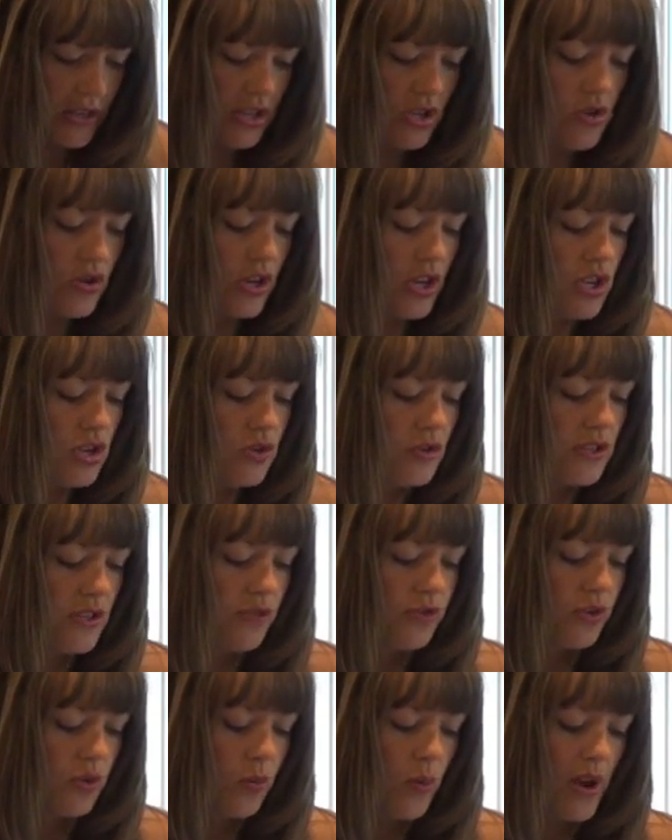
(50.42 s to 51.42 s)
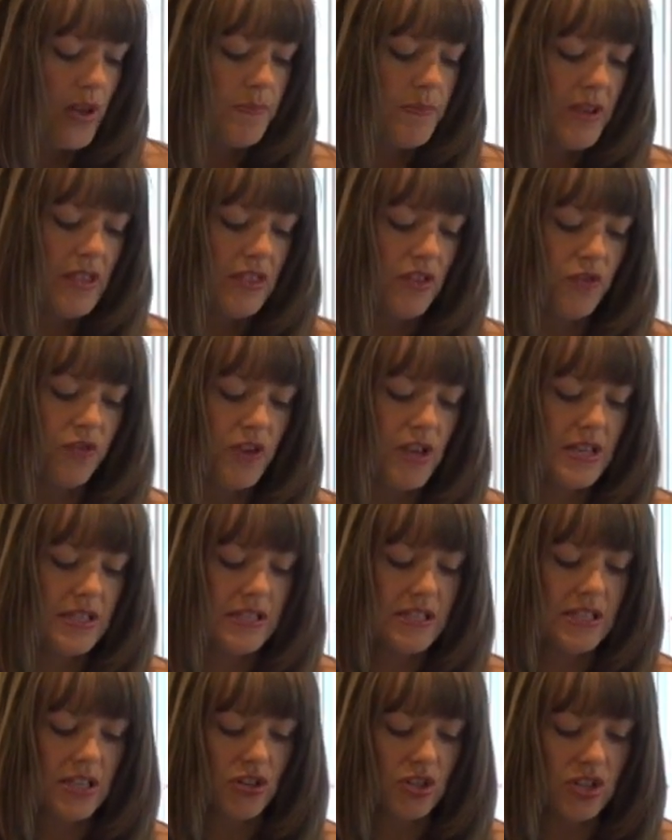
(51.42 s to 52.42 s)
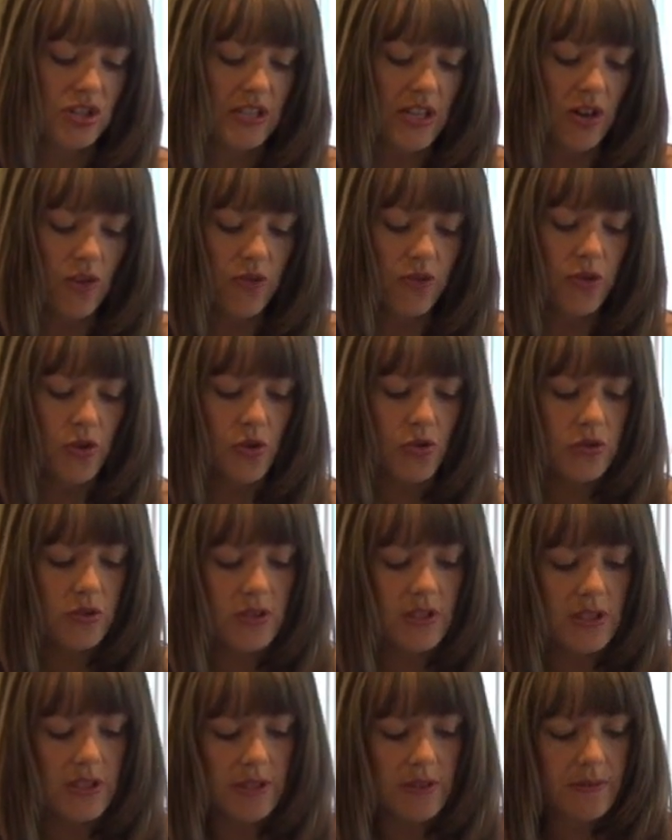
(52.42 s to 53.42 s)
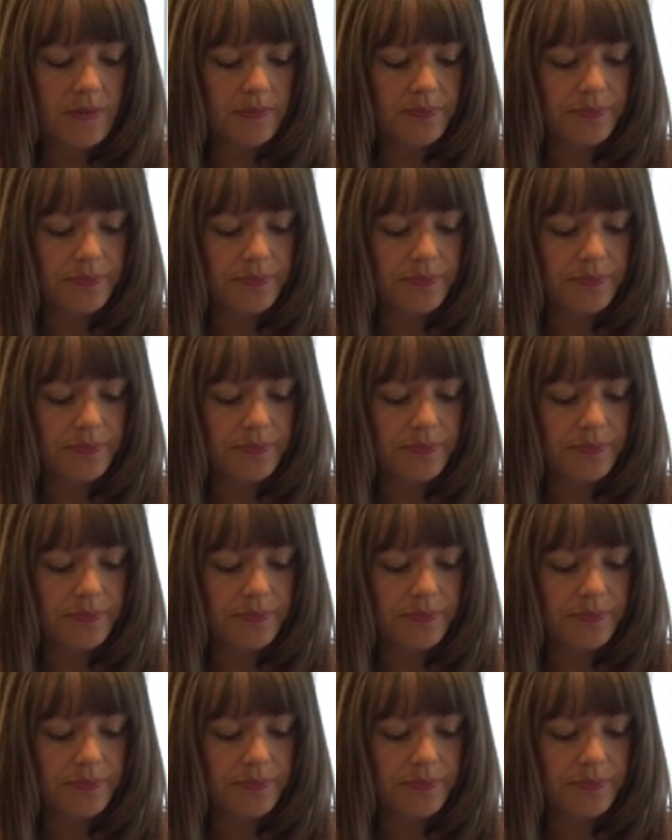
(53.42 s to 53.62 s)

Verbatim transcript: You can use it for wiping the face of your cell phones.